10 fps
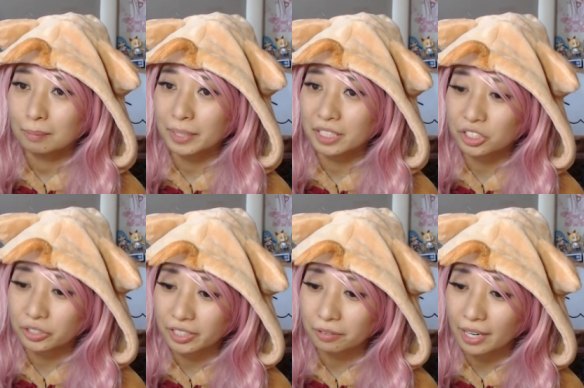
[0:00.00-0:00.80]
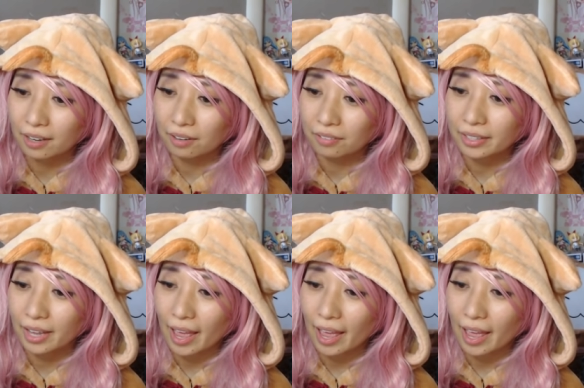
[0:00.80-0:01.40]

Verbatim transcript: Pink shooting crown.